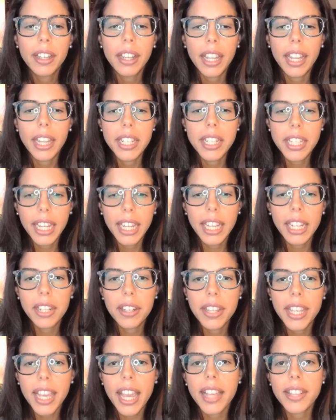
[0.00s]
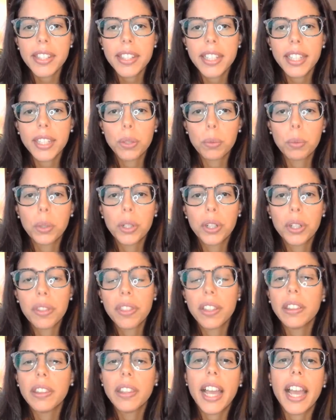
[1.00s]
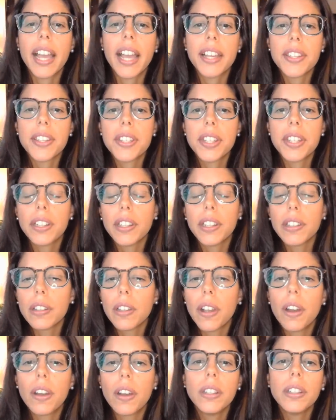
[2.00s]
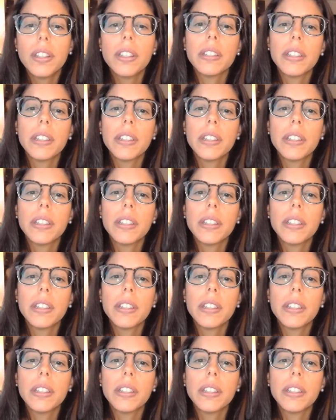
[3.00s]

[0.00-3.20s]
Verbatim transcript: And again, the Aztecs were the last in a long